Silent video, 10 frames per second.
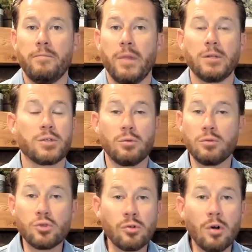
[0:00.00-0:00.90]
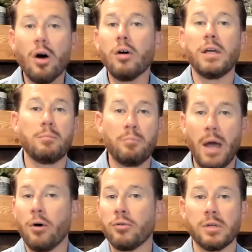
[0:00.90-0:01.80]
And so drawing
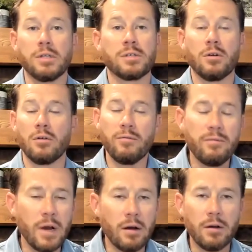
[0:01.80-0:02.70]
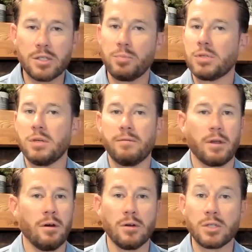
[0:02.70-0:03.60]
boundaries that are very specific
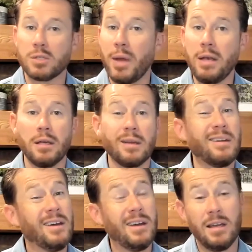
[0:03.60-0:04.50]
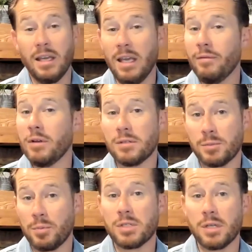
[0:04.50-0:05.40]
on our spending, even
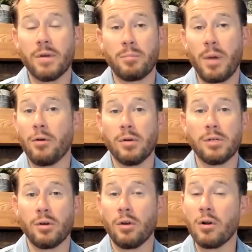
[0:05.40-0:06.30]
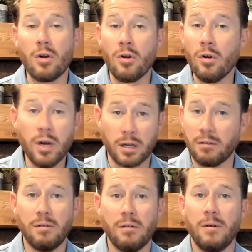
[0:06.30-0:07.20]
specific boundaries on our earning.
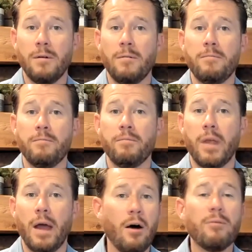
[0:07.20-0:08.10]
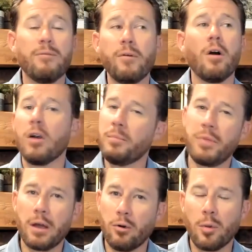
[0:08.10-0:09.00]
How far up
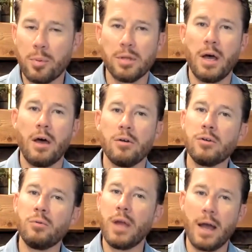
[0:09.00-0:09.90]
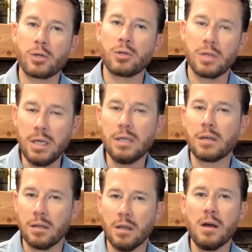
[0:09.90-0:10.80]
that corporate ladder do we actually need to
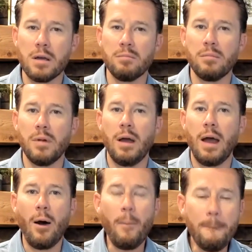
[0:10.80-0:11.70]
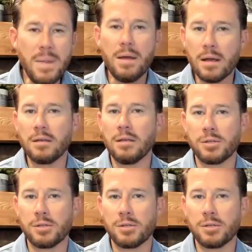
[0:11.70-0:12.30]
climb? How big does